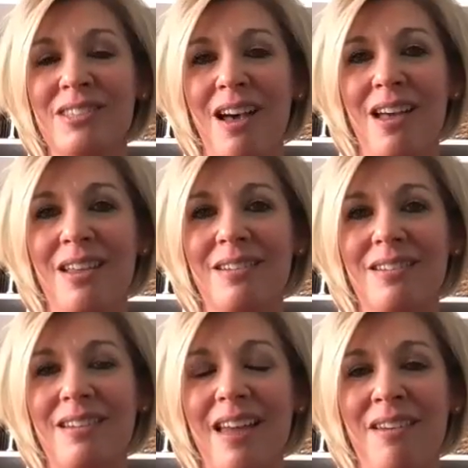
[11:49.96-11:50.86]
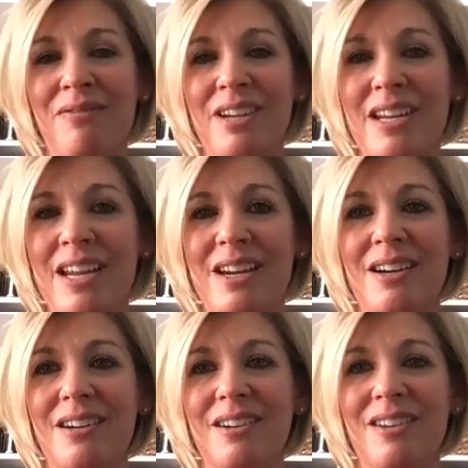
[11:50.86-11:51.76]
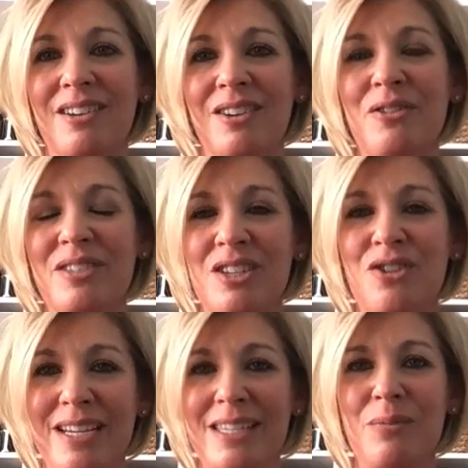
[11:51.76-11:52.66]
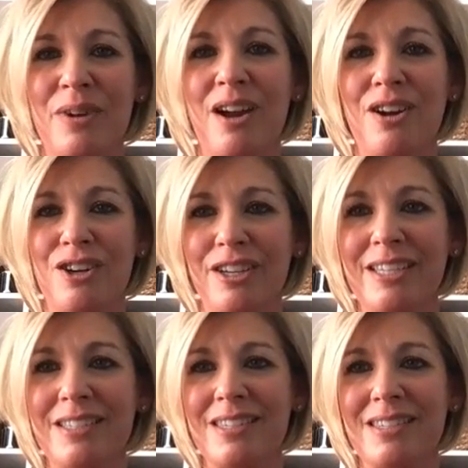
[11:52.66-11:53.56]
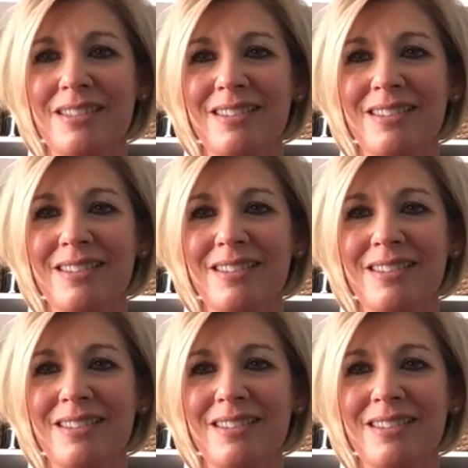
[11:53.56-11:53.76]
son every year goes to Tracey bring our cookies.